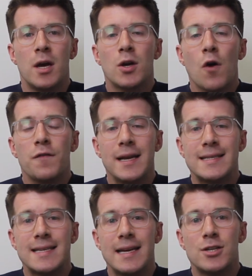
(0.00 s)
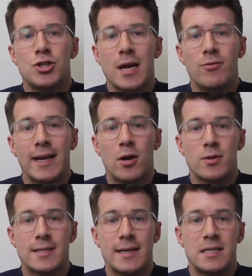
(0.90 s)
Coffee and tea are generally
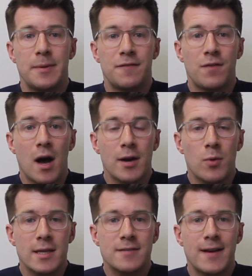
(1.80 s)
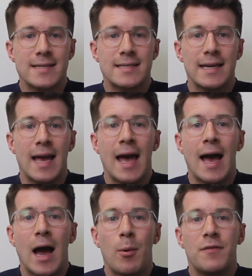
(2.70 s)
considered to be fine whilst fasting,
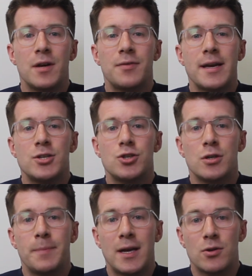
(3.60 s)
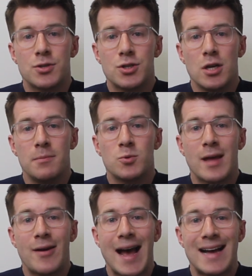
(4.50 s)
however, they should be consumed
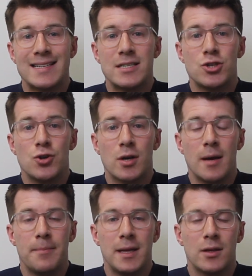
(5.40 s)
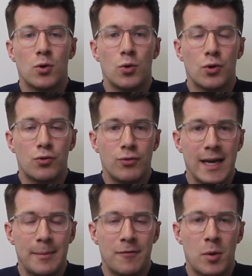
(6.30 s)
without added sugar, milk or
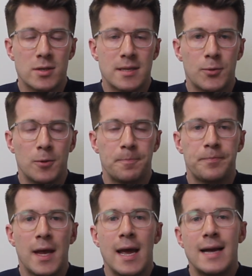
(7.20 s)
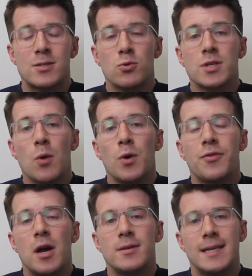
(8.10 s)
cream if possible. It's also
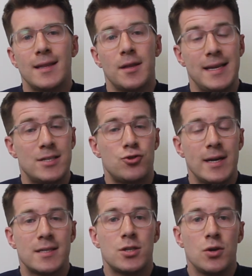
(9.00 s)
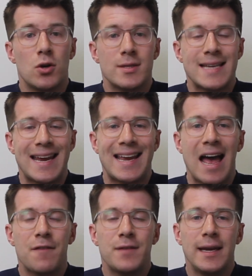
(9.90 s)
worth noting that these drinks do contain
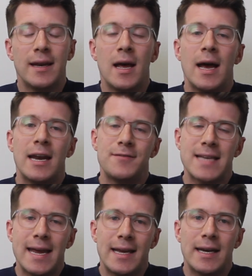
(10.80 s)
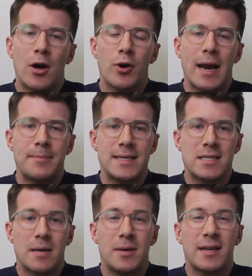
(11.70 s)
caffeine, and if taken on an empty
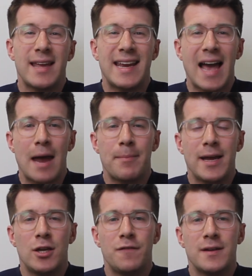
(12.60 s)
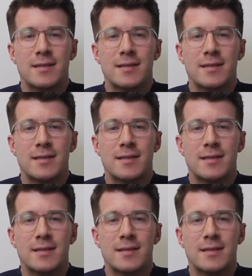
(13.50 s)
stomach, they can make you feel